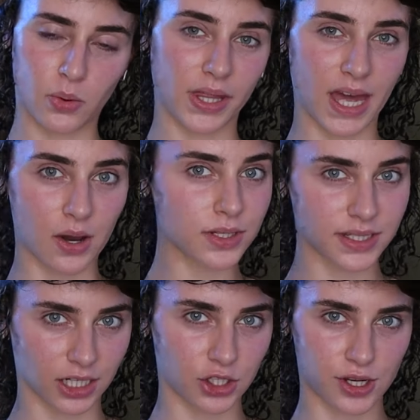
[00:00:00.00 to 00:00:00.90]
without
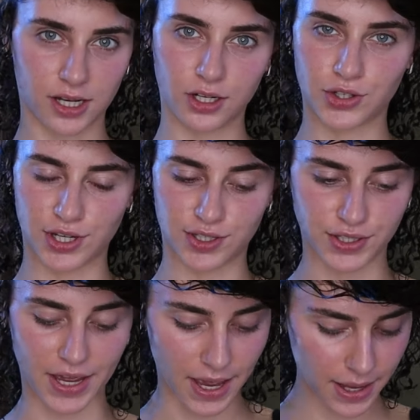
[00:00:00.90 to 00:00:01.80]
sectioning
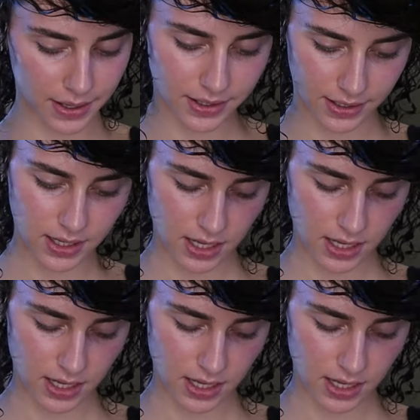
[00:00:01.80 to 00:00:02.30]
just yet.